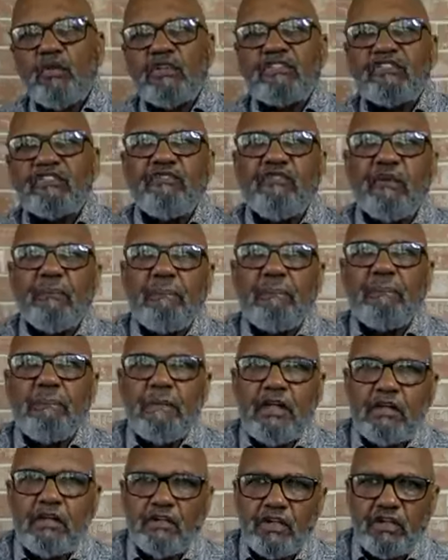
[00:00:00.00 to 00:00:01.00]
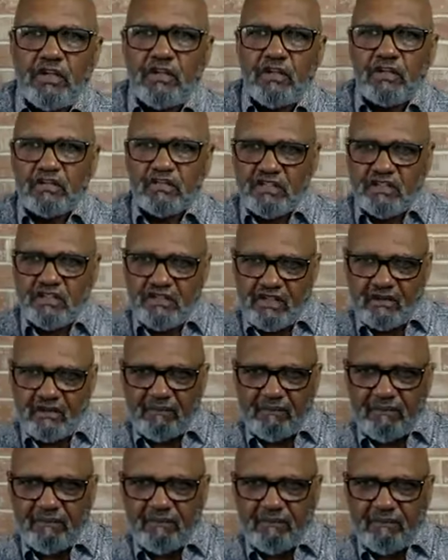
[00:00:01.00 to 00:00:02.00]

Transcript: was familiar to them.